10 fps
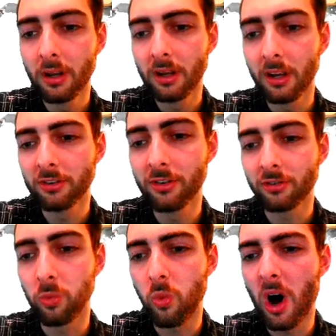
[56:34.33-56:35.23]
It's
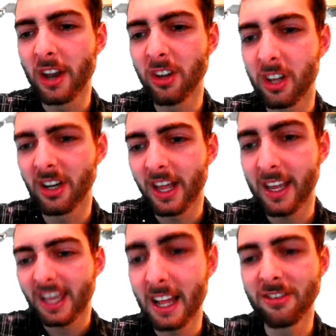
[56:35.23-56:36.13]
just 1. You can like
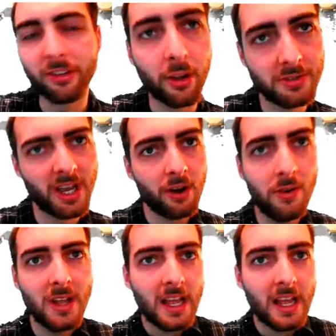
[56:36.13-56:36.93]
cancel those out.